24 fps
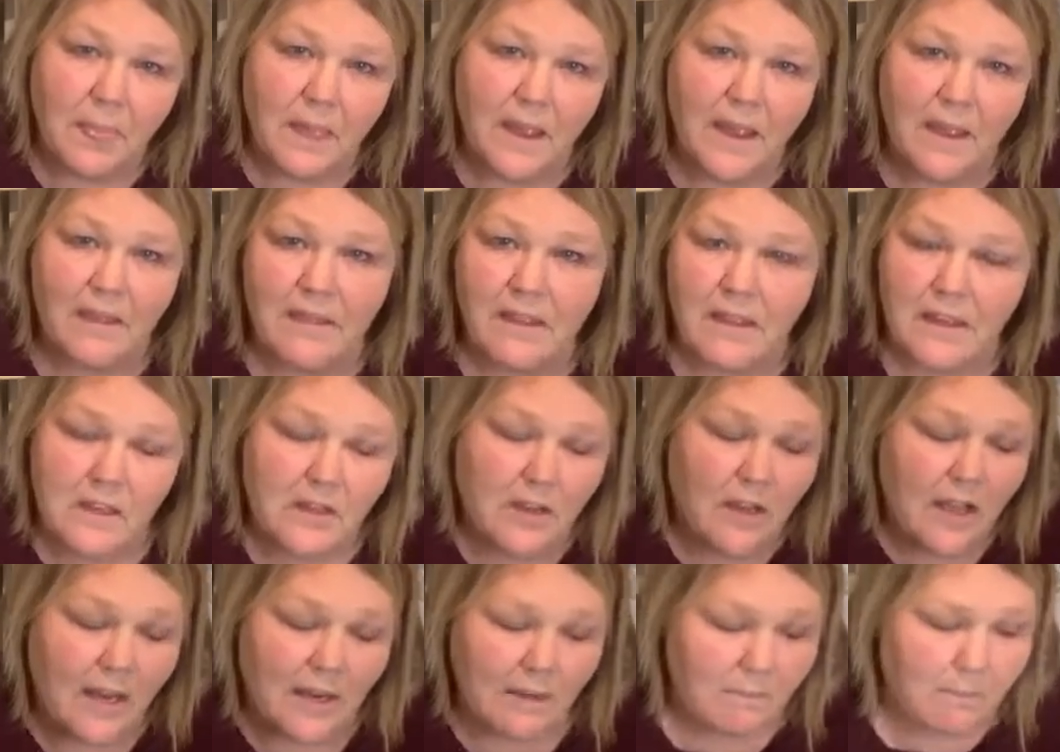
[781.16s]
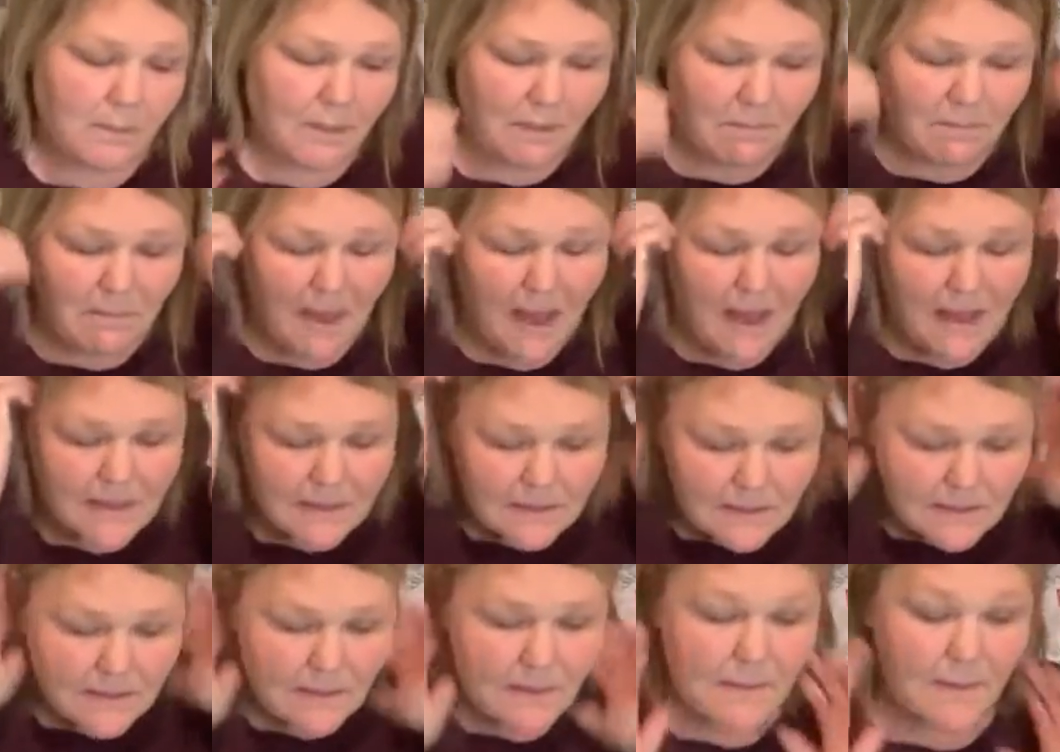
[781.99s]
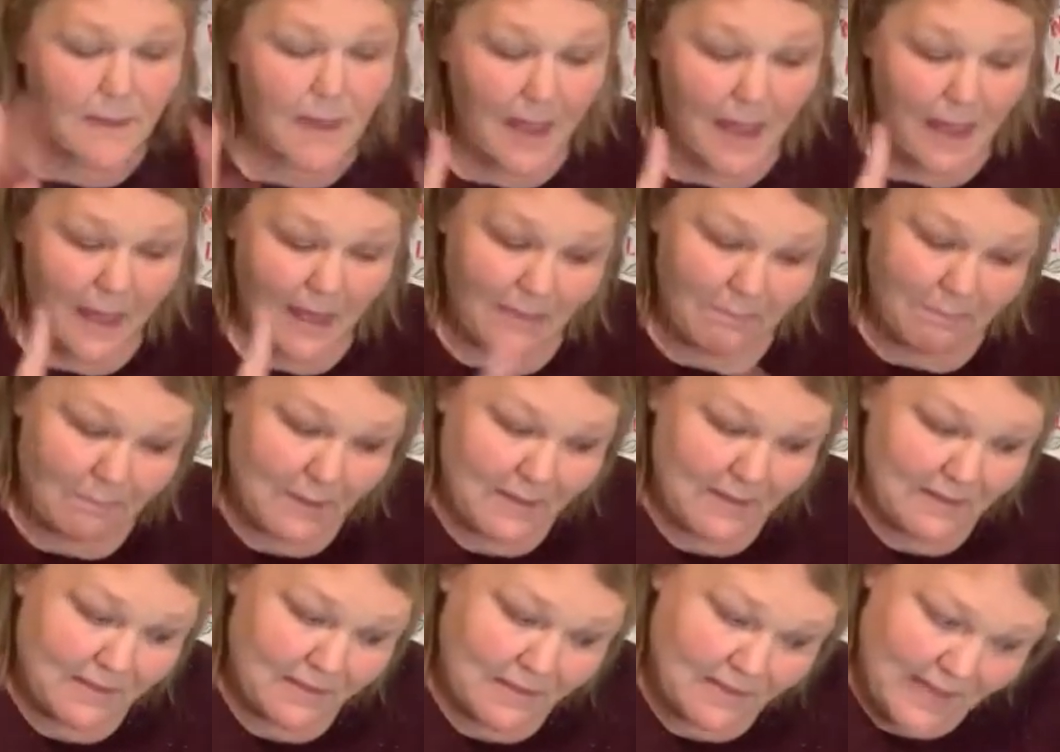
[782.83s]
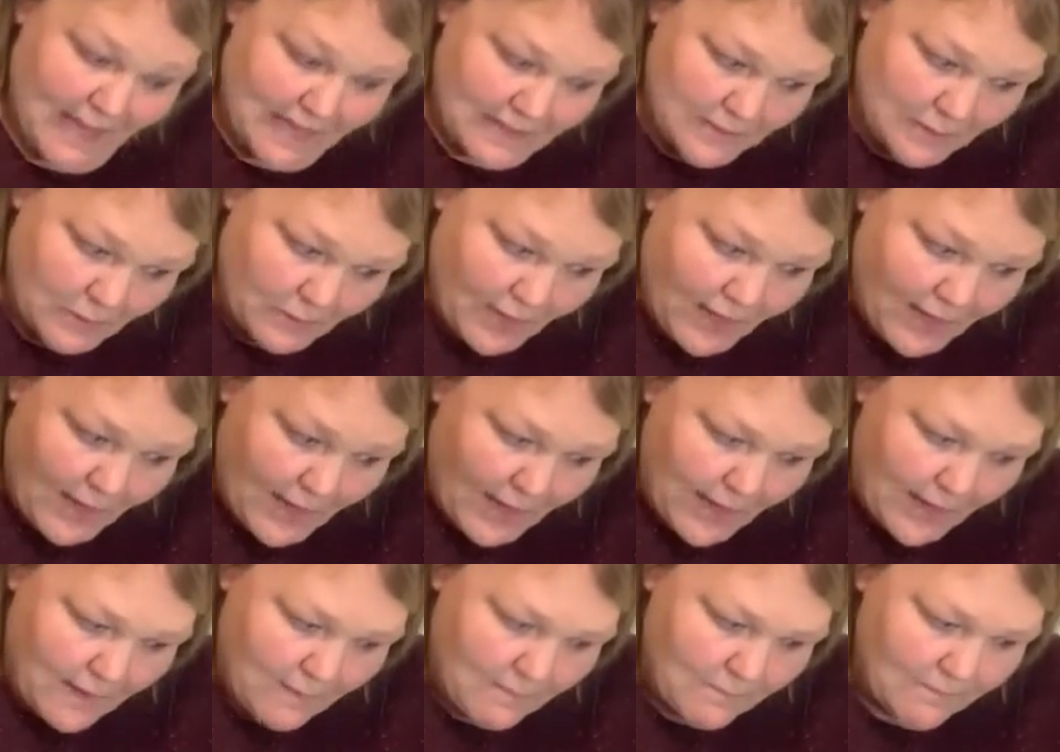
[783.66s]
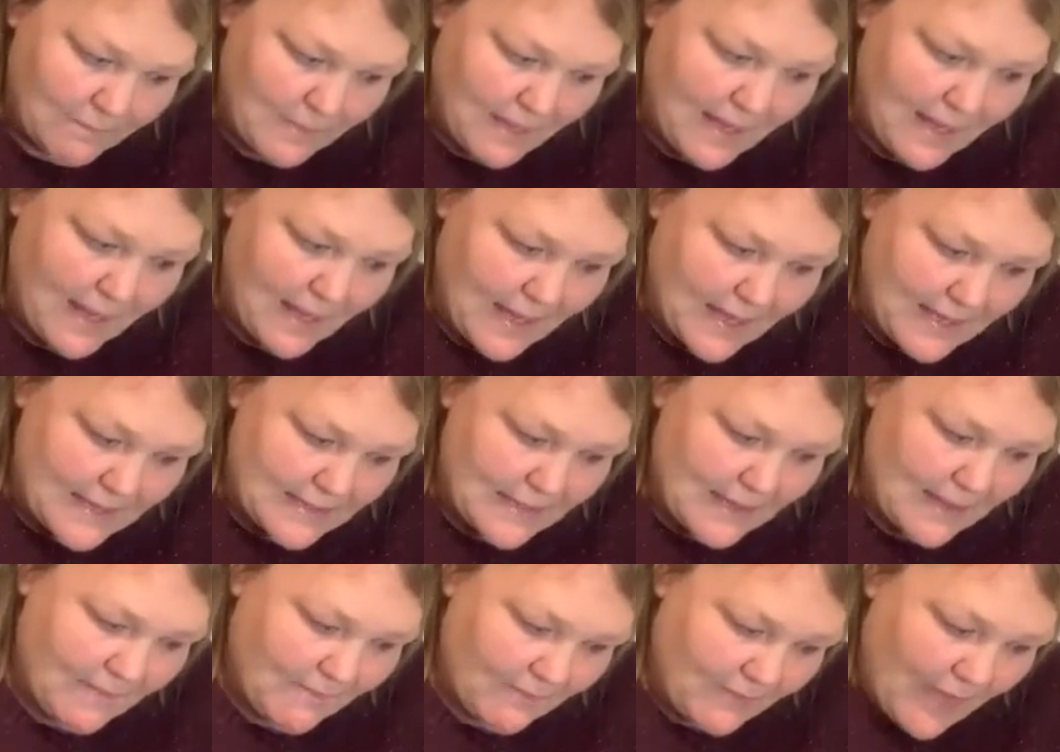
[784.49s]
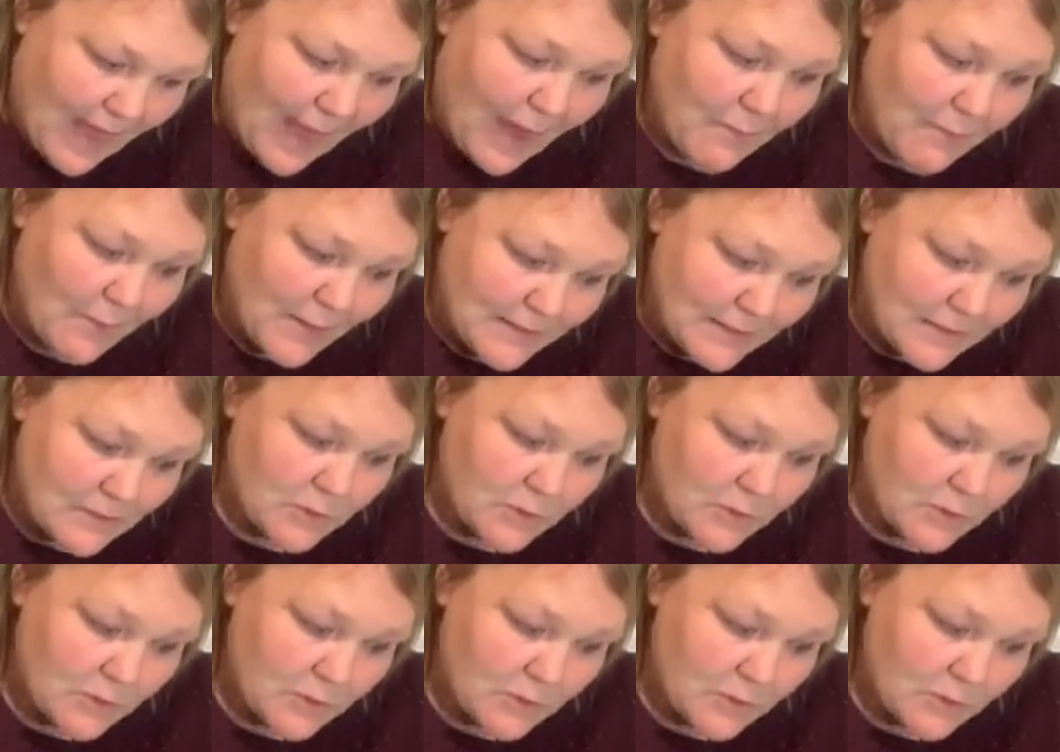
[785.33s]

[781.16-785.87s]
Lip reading: and then you got a big mess. But that's okay, because if that was